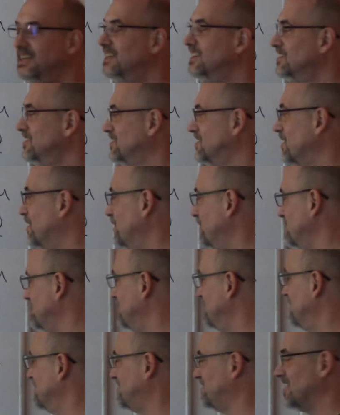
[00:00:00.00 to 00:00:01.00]
So
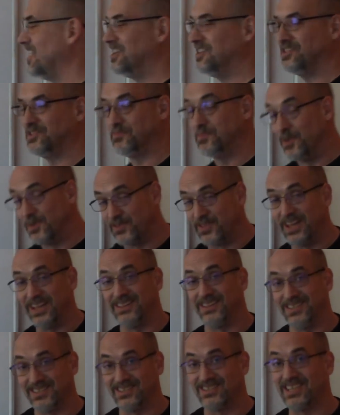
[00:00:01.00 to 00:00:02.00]
the sun is both at
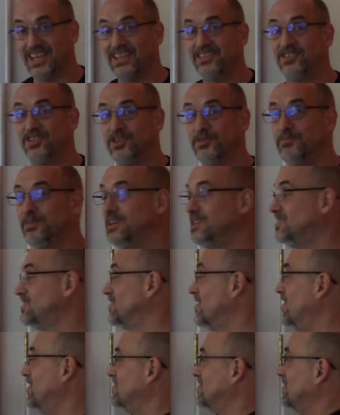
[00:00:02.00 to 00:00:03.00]
the center, but it's
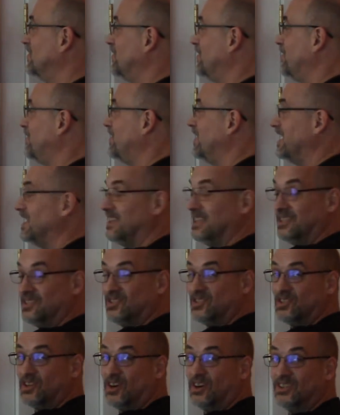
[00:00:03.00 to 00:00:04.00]
also the thing that
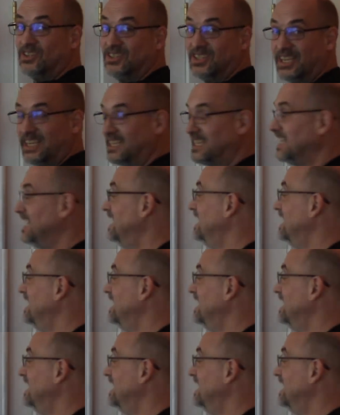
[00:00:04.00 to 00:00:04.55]
starts it.